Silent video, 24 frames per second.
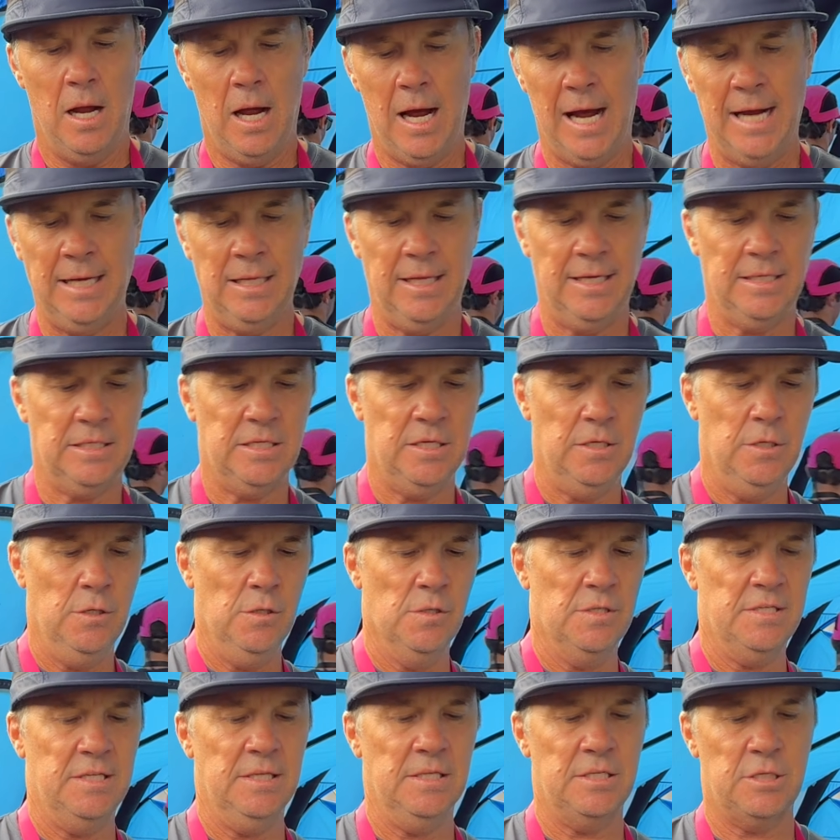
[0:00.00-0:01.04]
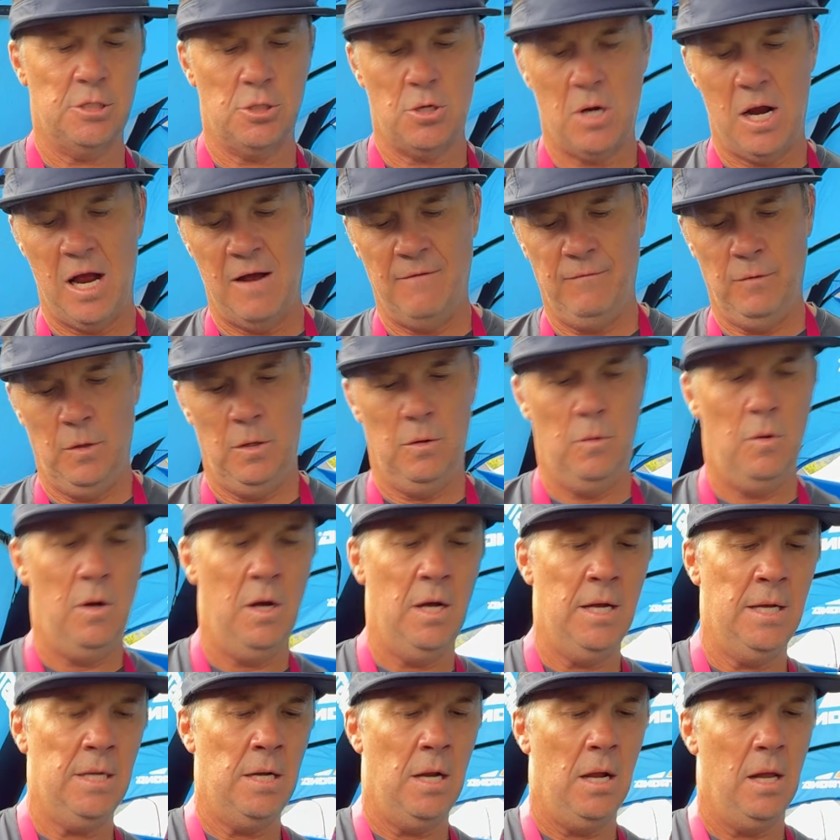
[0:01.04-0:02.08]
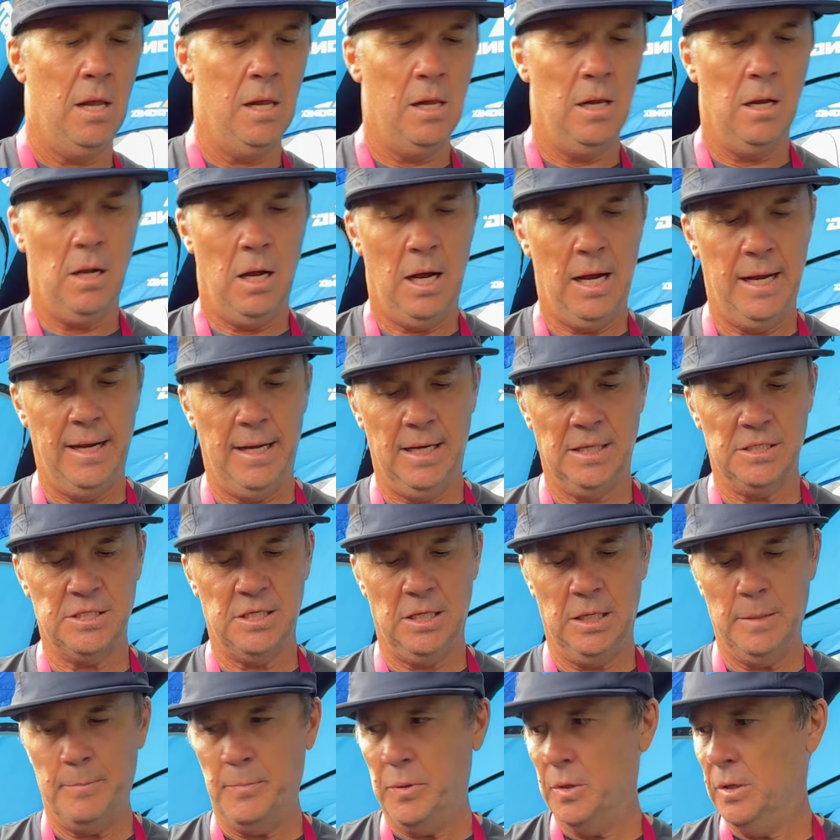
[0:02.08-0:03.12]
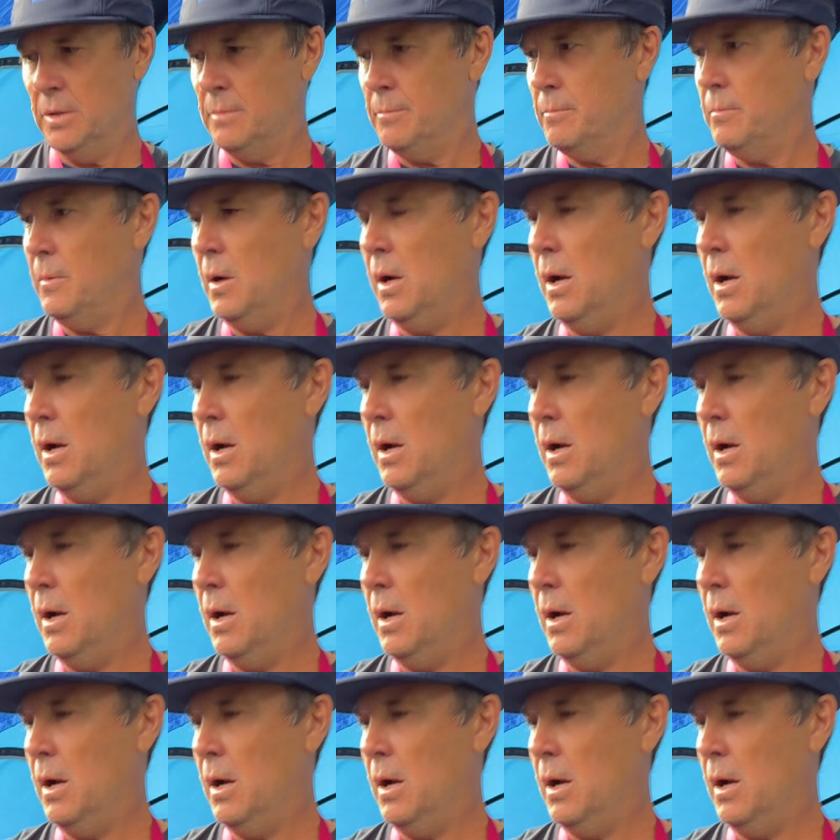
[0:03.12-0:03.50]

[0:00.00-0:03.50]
I like to use this travel one. I actually put